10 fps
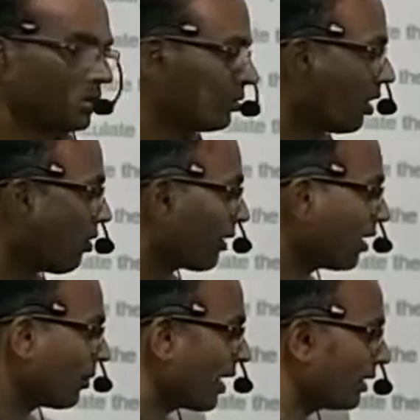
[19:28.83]
So how
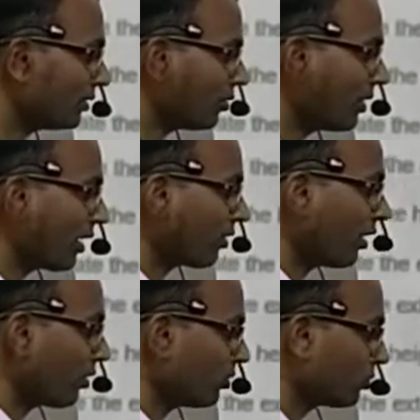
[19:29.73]
can my answer be
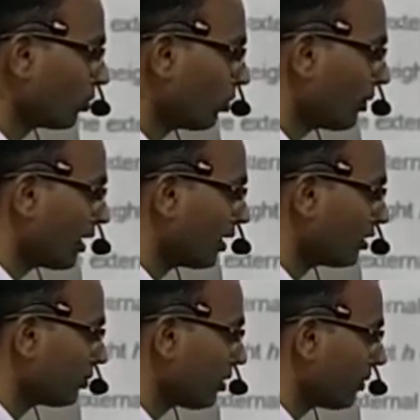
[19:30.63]
accurate to so many
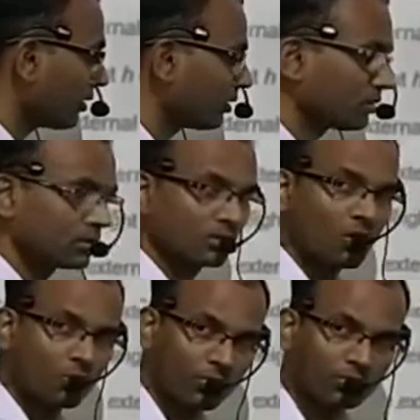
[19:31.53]
decimal cases?
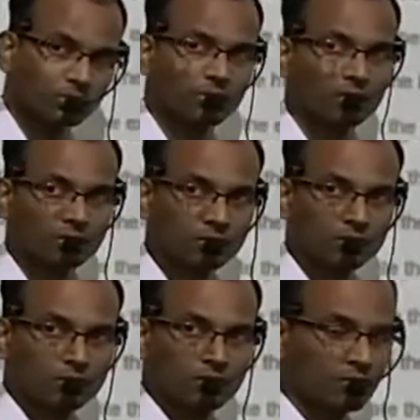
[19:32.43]
Not possible.
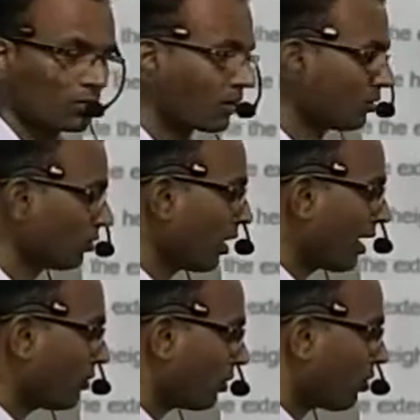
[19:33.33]
So I
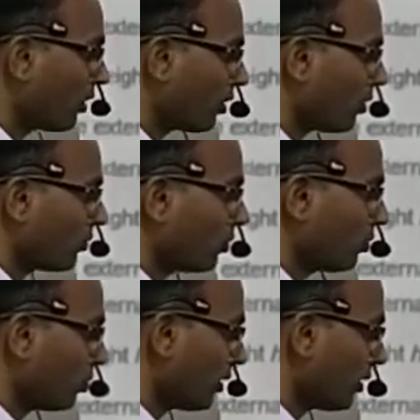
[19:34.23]
have to round it off to 2